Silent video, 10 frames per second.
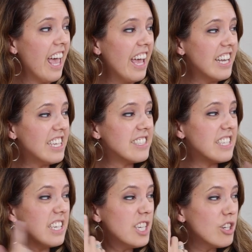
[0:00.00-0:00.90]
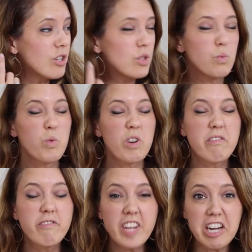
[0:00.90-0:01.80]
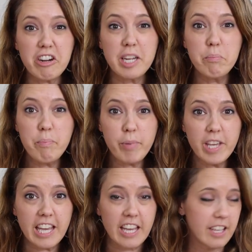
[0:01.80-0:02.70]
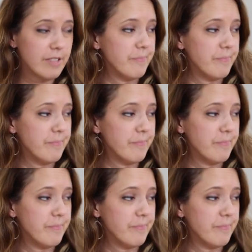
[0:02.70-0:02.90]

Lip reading: and his ears were very big.